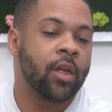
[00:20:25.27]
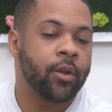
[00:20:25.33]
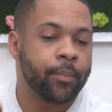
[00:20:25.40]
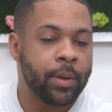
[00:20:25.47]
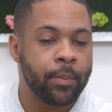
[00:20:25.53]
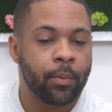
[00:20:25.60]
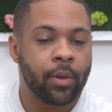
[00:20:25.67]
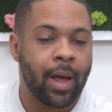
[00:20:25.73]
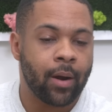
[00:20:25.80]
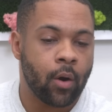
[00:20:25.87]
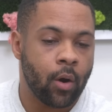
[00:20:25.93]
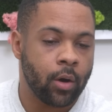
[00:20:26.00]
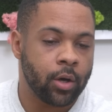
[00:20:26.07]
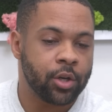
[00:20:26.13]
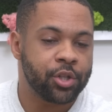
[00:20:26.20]
other people that
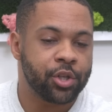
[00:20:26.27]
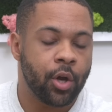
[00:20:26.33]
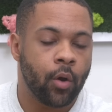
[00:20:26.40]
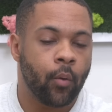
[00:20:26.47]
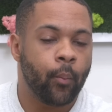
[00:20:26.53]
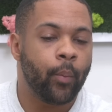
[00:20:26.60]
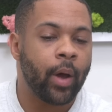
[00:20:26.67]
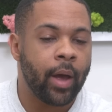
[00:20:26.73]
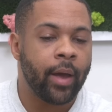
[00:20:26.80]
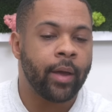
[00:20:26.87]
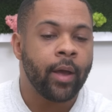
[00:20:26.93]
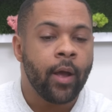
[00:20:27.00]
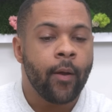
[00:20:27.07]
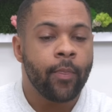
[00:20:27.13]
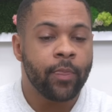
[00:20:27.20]
are on our show,
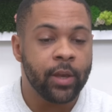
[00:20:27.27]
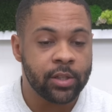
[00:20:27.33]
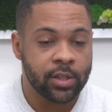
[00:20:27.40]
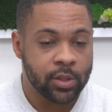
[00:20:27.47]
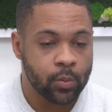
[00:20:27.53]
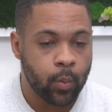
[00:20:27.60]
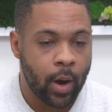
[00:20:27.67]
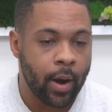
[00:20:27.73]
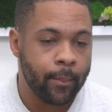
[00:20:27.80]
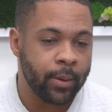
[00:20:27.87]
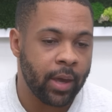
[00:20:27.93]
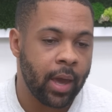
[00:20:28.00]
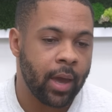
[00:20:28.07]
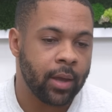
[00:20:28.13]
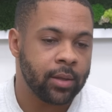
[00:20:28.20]
but this is where it
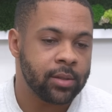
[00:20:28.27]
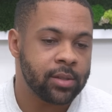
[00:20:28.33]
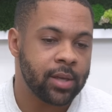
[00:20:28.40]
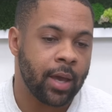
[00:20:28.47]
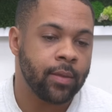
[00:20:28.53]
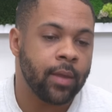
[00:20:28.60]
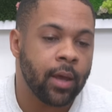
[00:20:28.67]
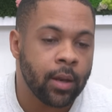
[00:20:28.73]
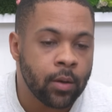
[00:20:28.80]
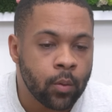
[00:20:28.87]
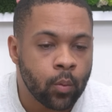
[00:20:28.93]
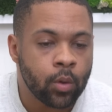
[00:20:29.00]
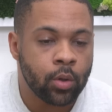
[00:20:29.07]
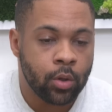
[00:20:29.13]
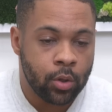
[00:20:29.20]
begins. And
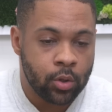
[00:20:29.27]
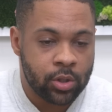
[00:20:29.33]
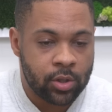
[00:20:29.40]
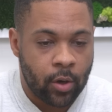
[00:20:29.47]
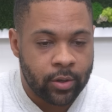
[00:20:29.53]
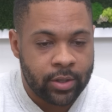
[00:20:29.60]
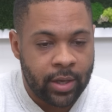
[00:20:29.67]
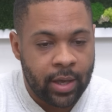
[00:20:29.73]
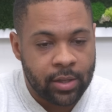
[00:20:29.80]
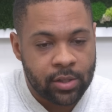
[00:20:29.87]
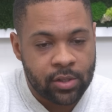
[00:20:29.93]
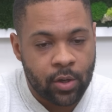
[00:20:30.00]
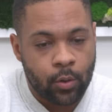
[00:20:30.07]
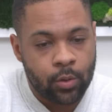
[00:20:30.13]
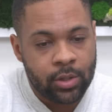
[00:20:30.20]
then you start to get
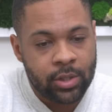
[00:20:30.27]
so